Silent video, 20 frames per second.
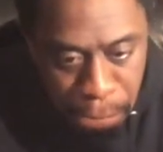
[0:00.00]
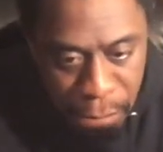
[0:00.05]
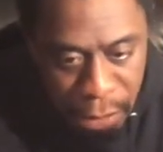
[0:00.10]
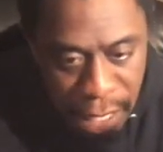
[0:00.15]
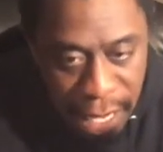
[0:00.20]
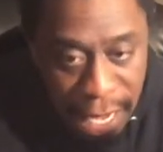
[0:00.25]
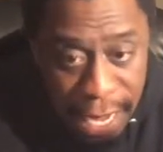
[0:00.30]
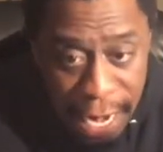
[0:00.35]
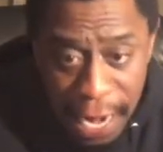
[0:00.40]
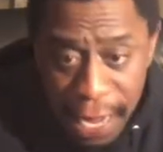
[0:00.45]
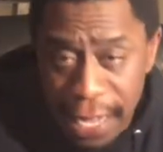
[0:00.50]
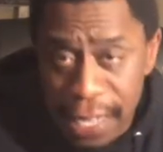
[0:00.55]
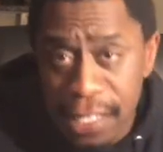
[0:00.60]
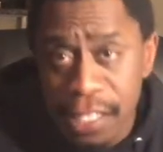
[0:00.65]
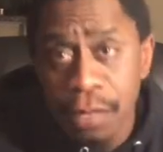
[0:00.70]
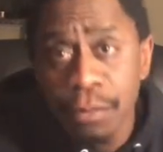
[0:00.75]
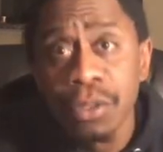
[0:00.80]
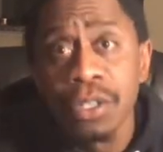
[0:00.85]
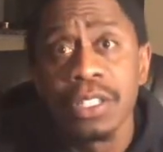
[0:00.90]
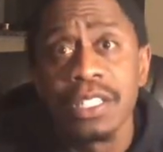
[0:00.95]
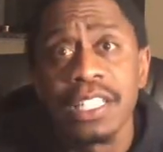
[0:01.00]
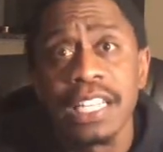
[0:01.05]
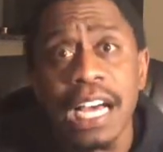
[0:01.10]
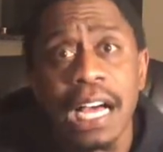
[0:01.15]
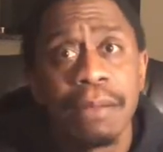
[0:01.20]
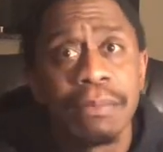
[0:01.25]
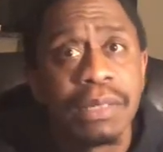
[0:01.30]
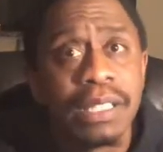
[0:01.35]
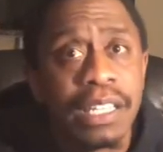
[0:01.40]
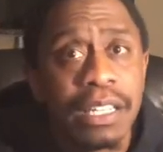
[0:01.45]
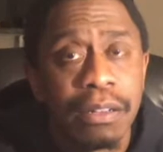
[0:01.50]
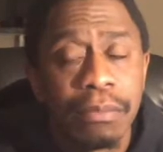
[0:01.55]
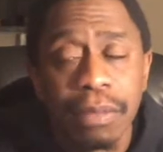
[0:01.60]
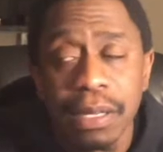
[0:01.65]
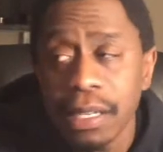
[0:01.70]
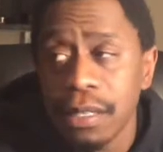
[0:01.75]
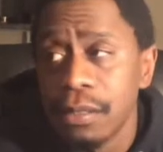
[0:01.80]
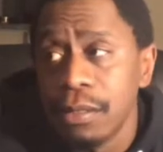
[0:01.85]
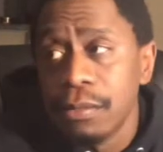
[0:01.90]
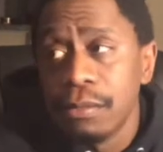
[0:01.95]
And I had some good times there,
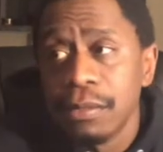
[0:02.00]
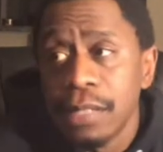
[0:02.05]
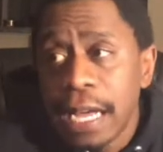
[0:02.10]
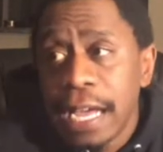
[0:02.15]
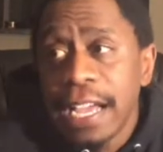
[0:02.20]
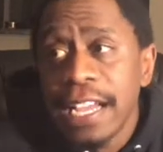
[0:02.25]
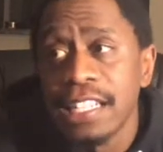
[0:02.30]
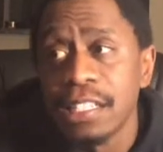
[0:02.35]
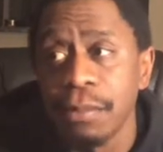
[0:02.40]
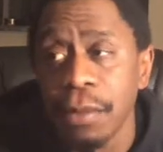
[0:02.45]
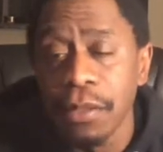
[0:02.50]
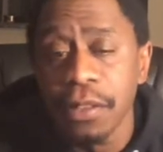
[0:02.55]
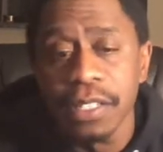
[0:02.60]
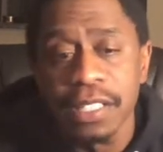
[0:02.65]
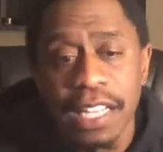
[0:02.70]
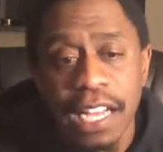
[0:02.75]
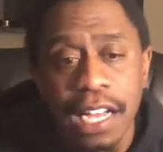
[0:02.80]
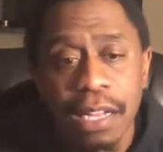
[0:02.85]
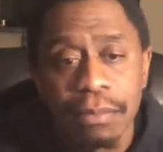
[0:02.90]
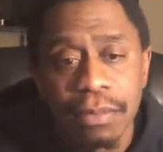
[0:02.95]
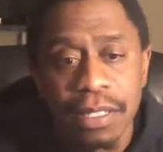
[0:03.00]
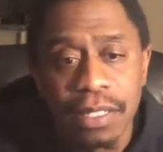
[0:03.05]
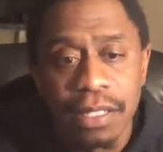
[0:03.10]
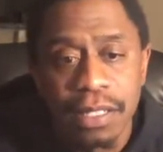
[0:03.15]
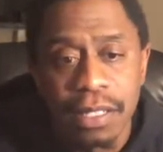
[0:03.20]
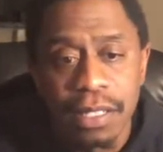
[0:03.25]
but I had some other times.